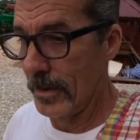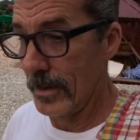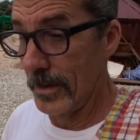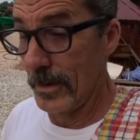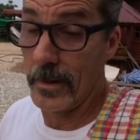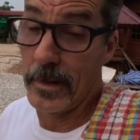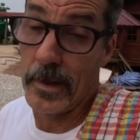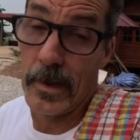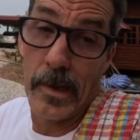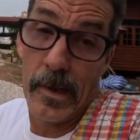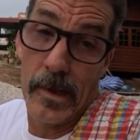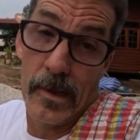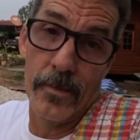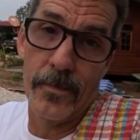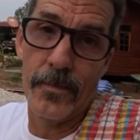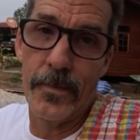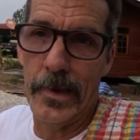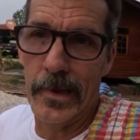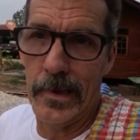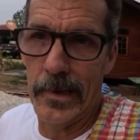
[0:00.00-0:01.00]
I was will
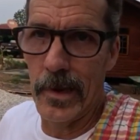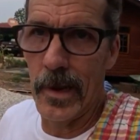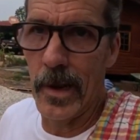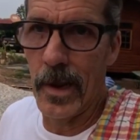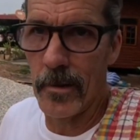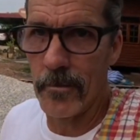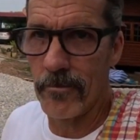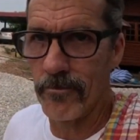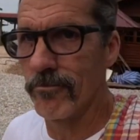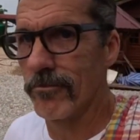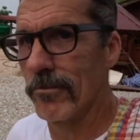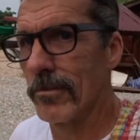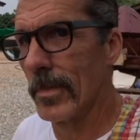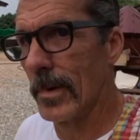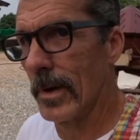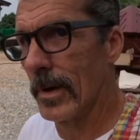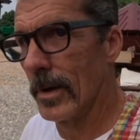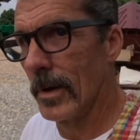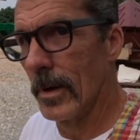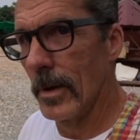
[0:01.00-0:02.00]
fit in there
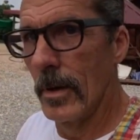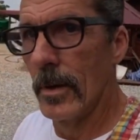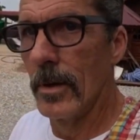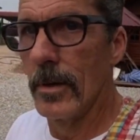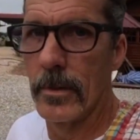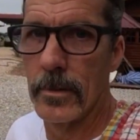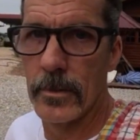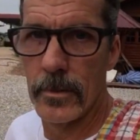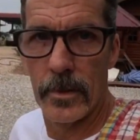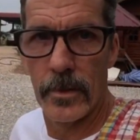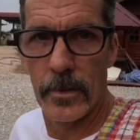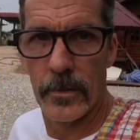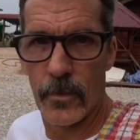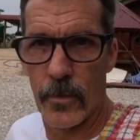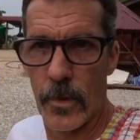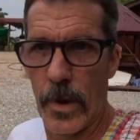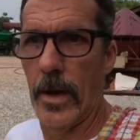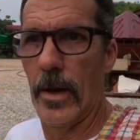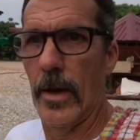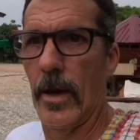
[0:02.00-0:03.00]
so I just
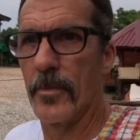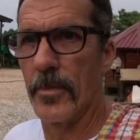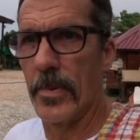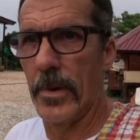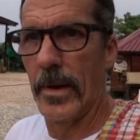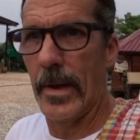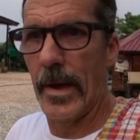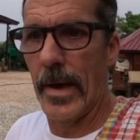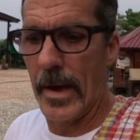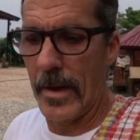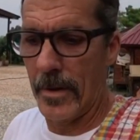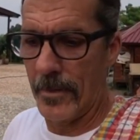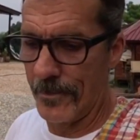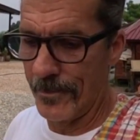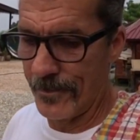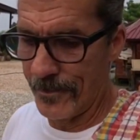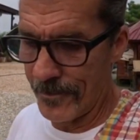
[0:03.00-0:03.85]
ran it up in that